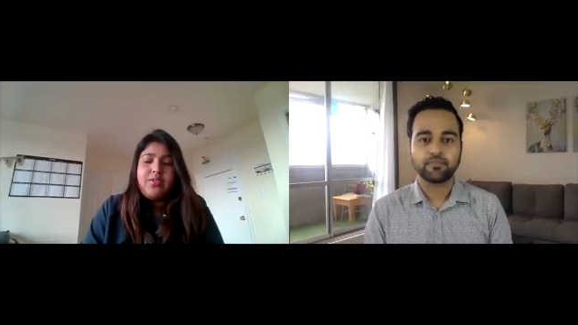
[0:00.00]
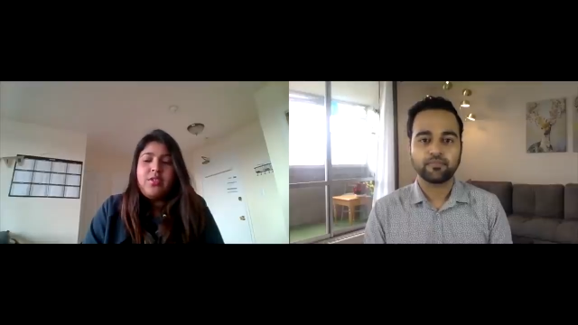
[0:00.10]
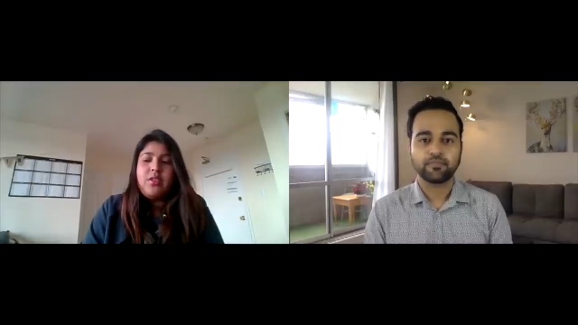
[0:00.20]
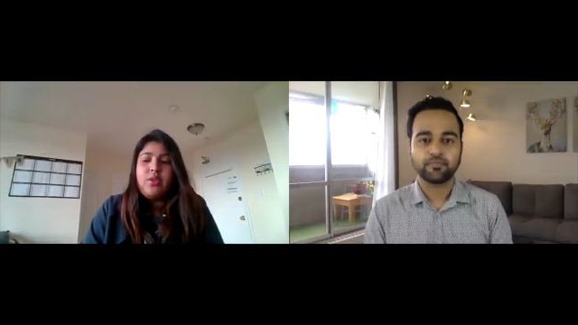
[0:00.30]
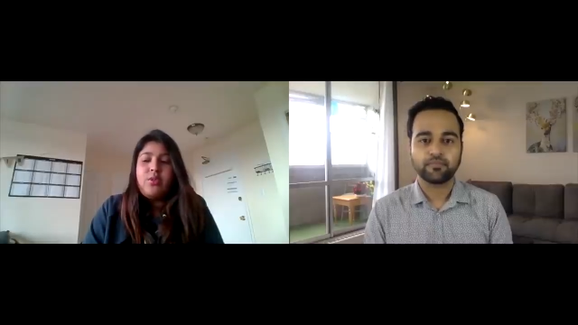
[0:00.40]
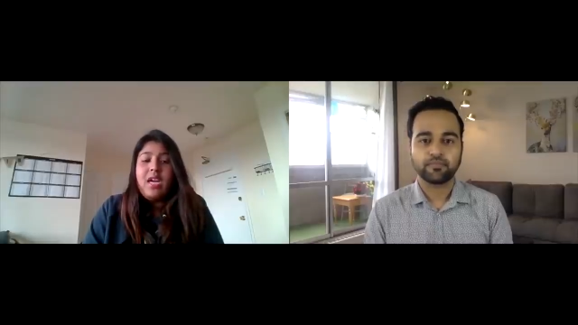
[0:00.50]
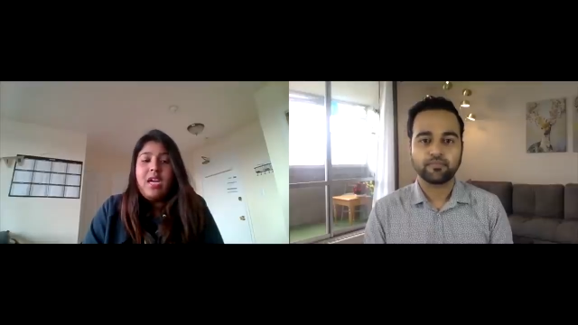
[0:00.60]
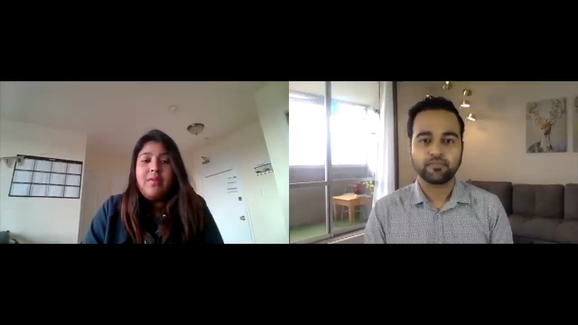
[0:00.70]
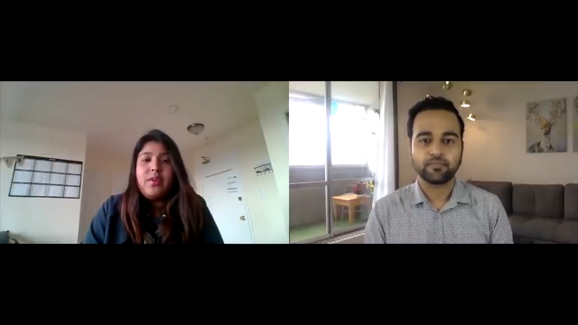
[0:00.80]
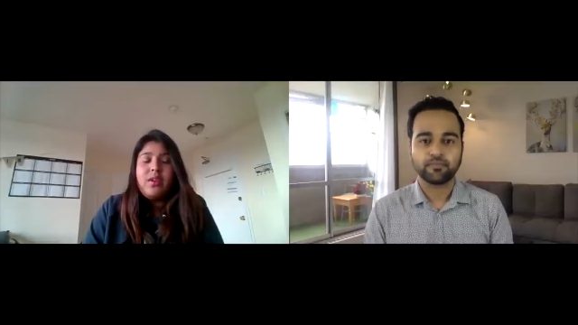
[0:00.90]
Speaker 1: sure you
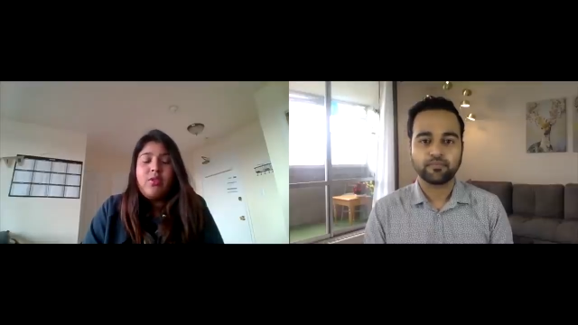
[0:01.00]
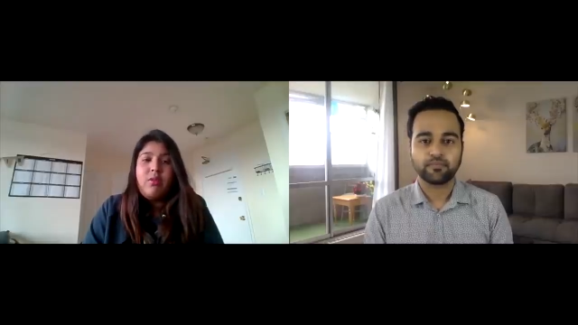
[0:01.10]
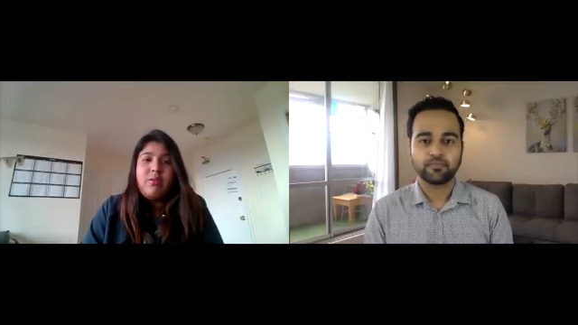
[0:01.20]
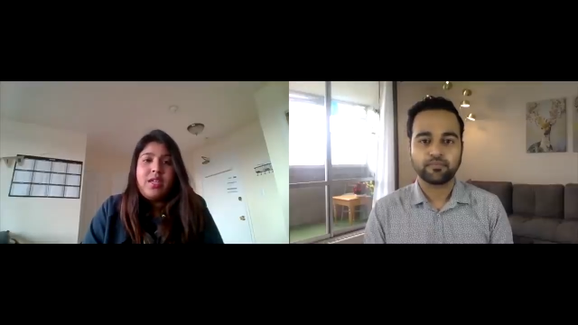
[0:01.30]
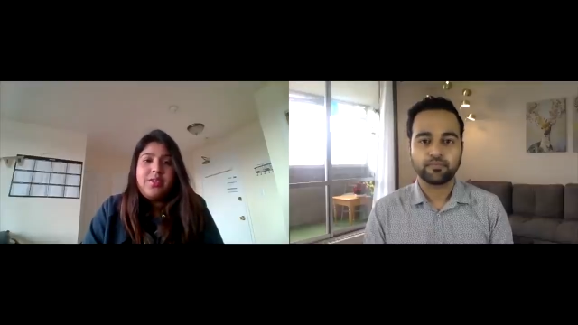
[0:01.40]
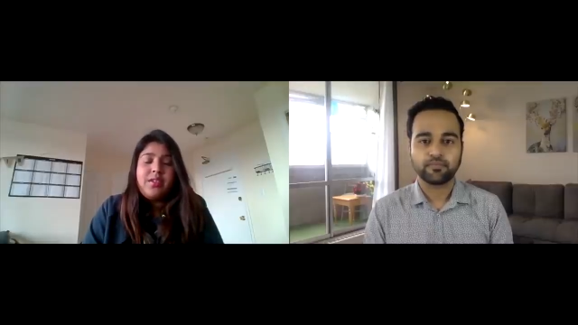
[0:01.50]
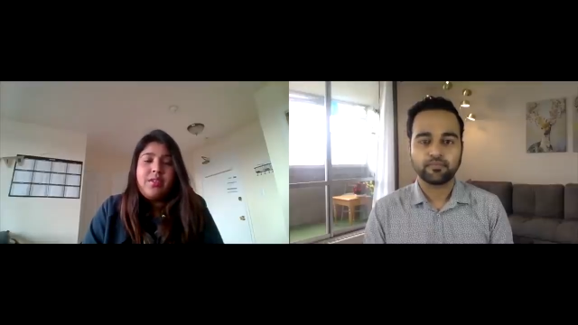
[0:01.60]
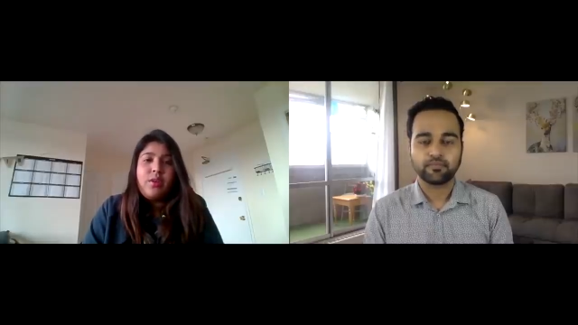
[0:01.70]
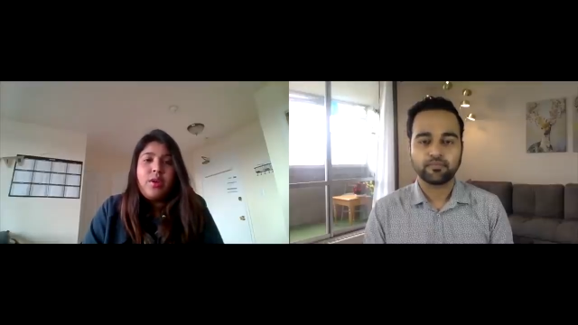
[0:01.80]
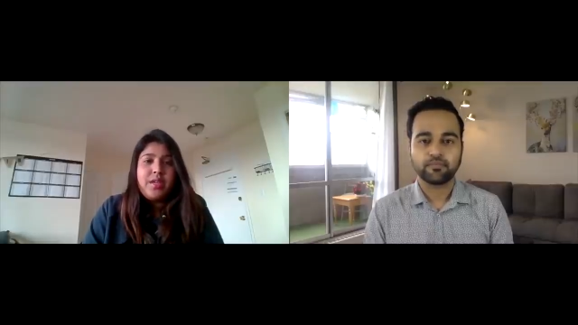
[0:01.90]
have your accommodation
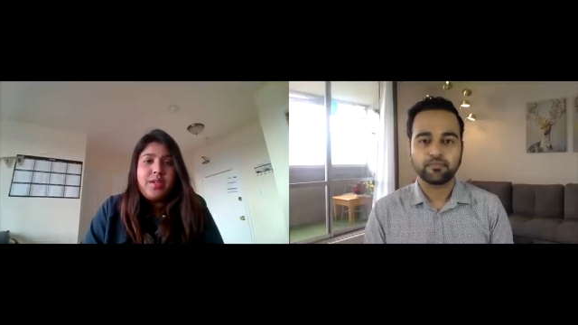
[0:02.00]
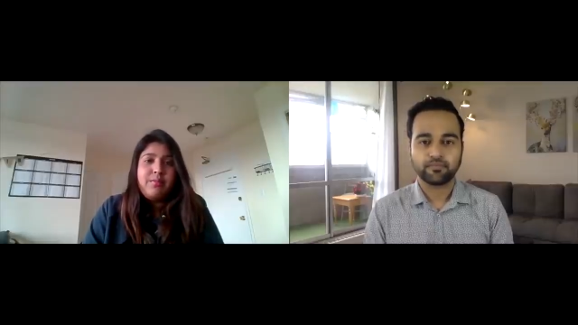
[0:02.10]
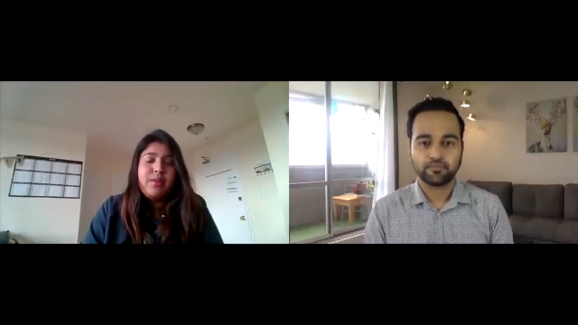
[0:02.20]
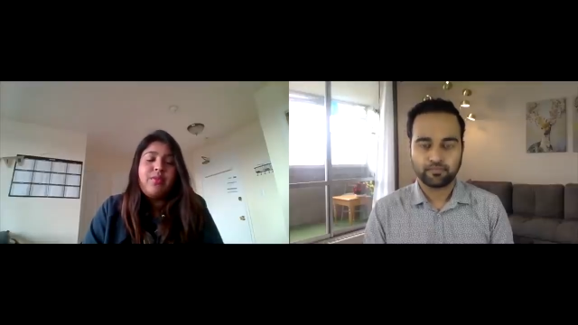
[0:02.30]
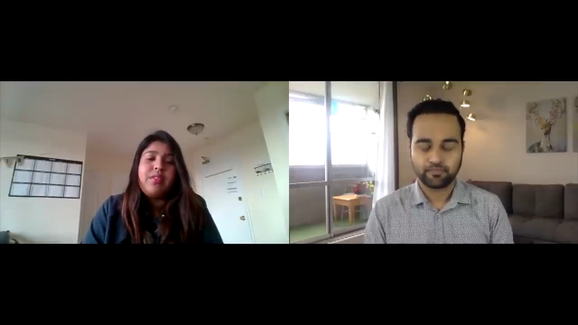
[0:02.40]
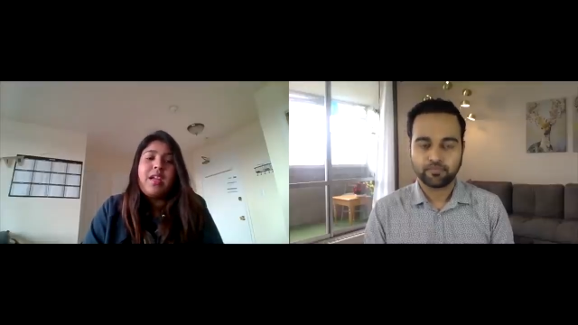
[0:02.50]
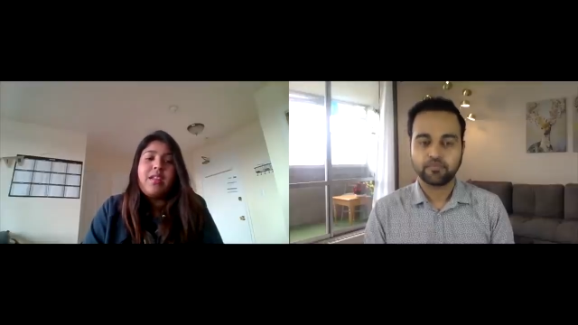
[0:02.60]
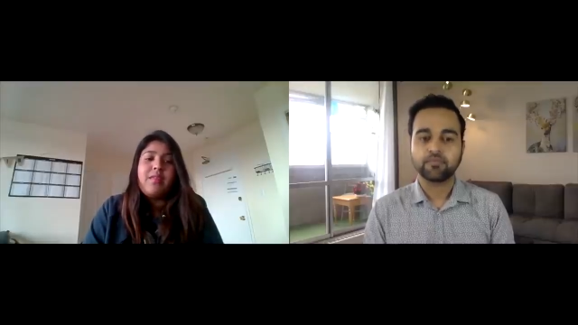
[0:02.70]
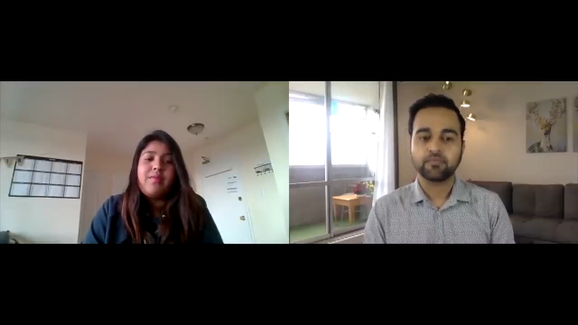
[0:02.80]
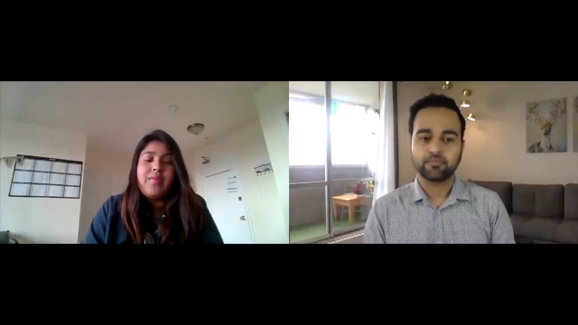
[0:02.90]
sorted, because
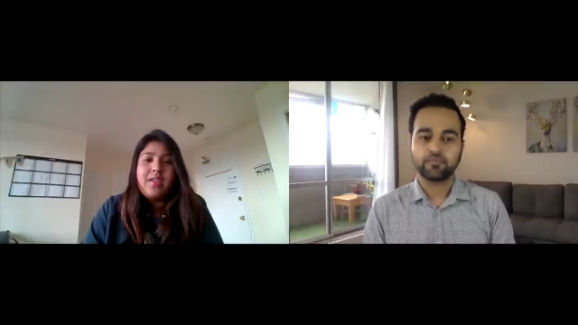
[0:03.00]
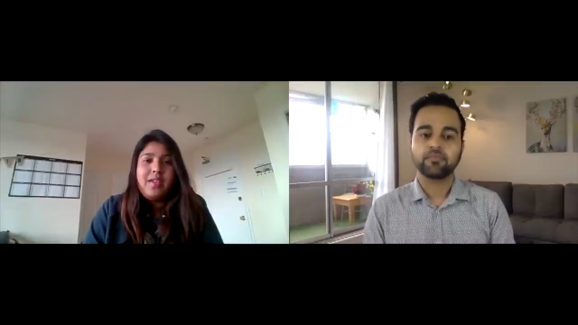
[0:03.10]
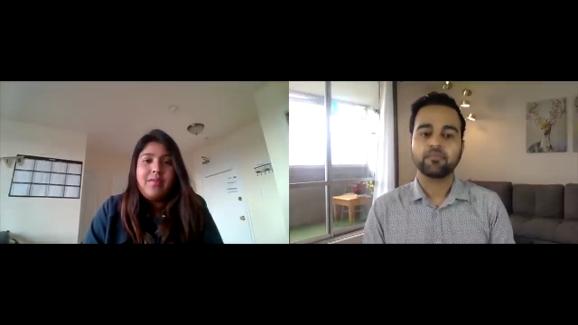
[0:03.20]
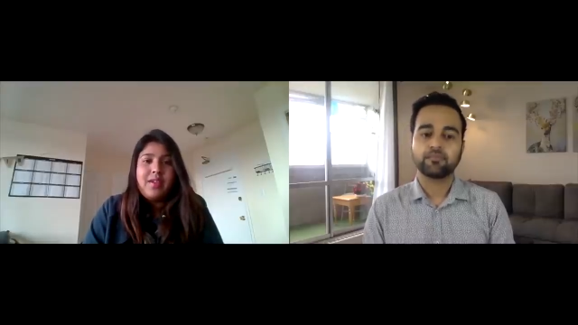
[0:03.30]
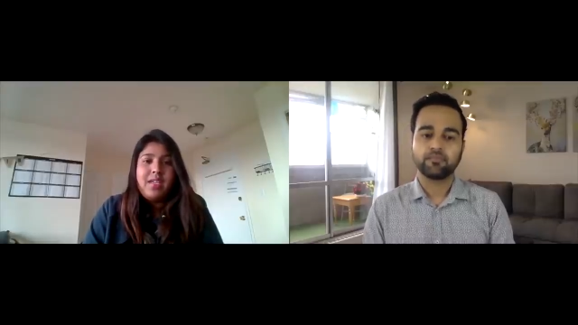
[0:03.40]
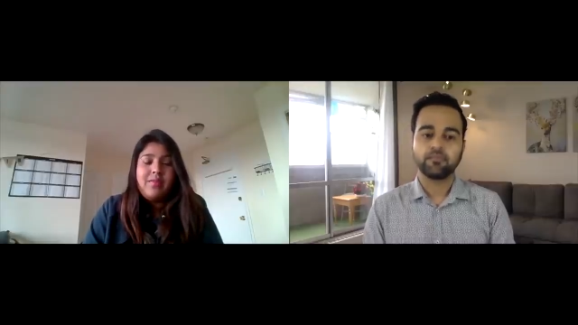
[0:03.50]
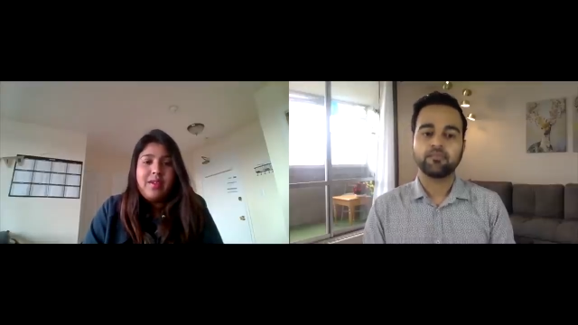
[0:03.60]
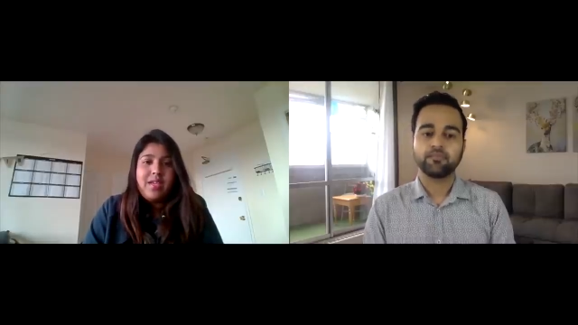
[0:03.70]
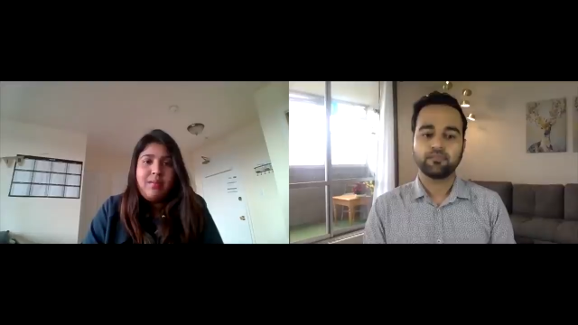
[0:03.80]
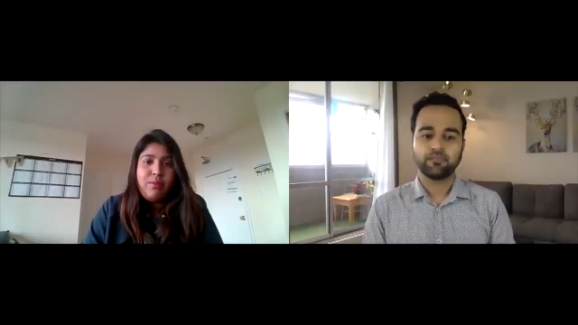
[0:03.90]
that is very, very,
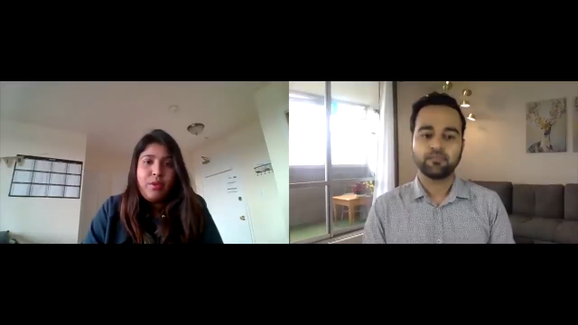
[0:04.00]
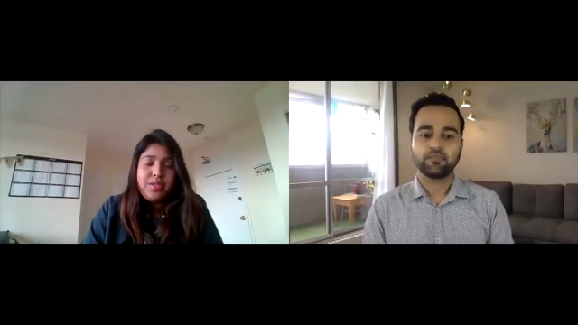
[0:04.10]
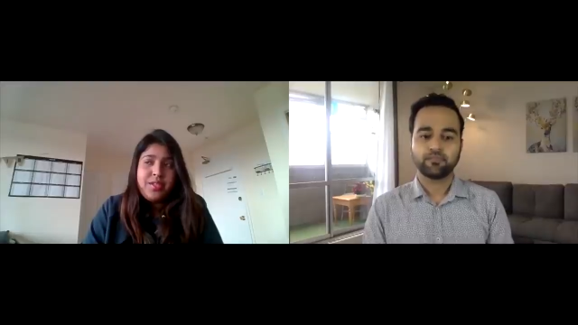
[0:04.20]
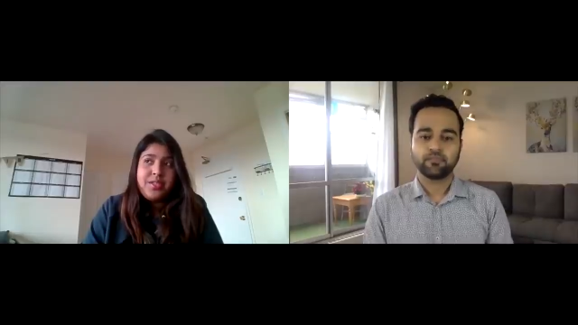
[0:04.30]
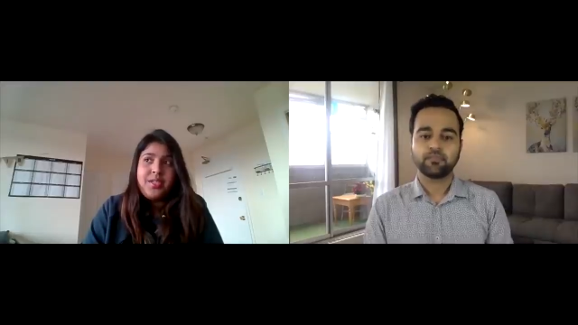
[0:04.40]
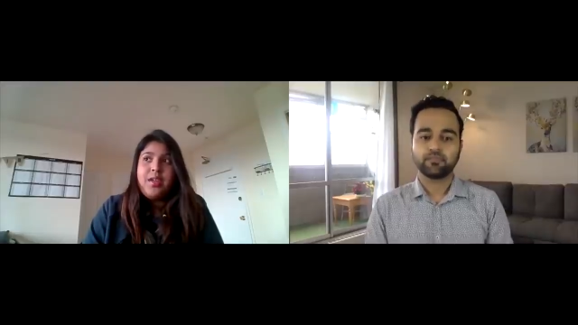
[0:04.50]
very important.